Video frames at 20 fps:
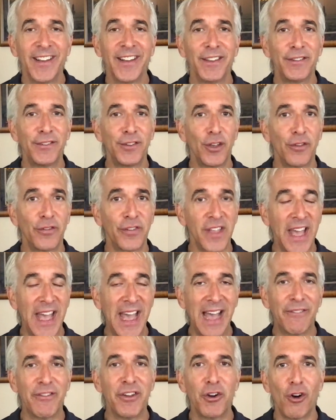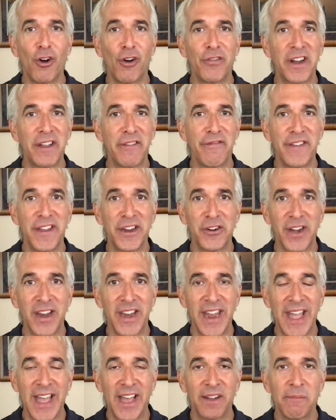So if you haven't already figured it
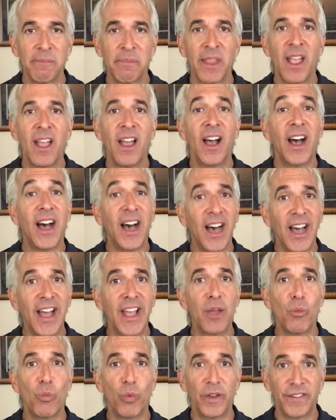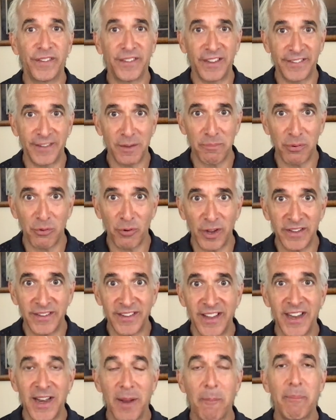out, I was
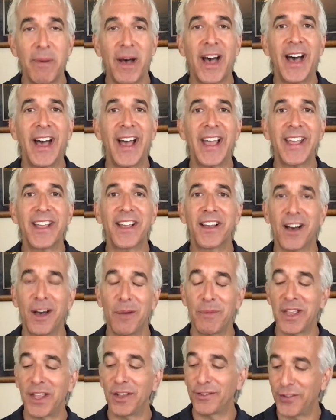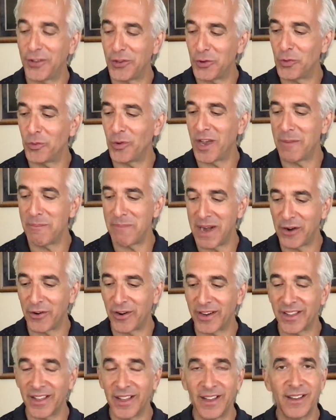disappointed by Coming to
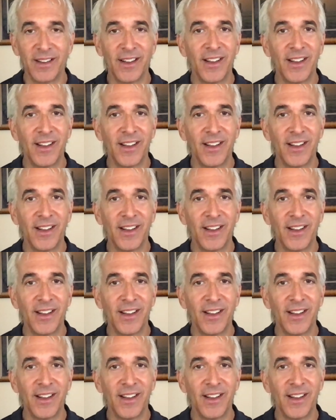America.